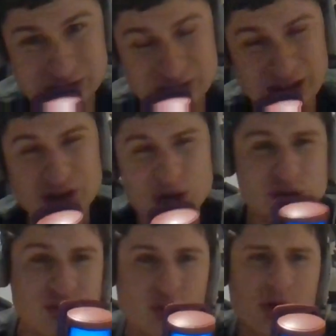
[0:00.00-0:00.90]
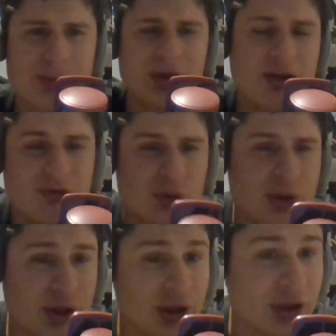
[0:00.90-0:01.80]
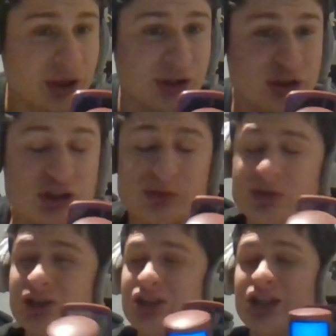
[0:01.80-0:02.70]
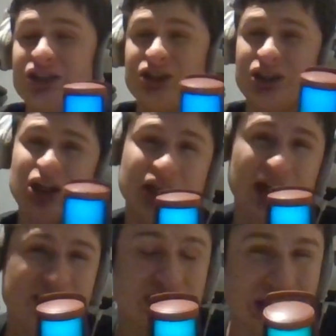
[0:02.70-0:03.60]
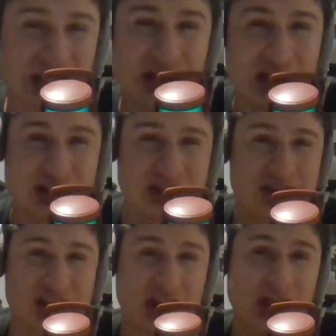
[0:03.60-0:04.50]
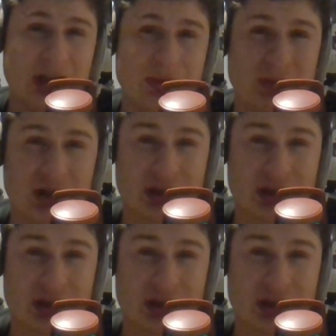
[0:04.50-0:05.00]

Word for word: That's a good formula for uh, YouTube success. You kind of have to keep things the same